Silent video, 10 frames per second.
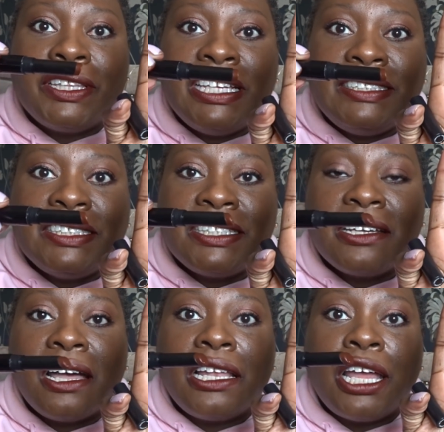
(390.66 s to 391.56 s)
This is the
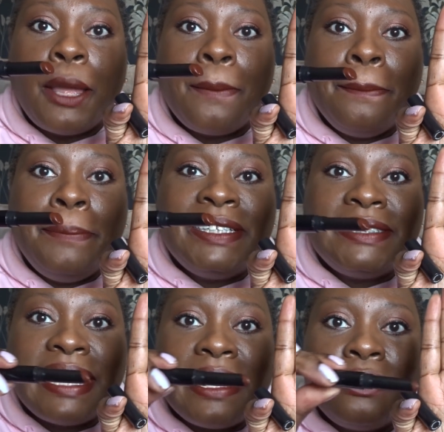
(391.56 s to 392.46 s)
colour
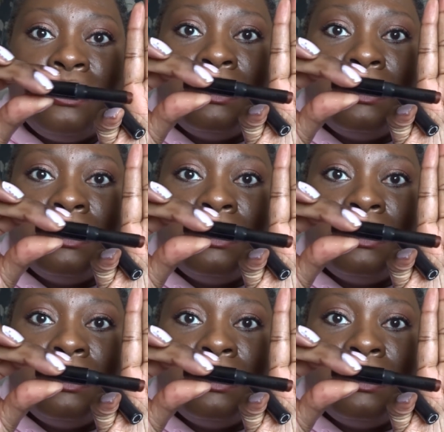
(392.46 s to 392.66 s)
Bissau.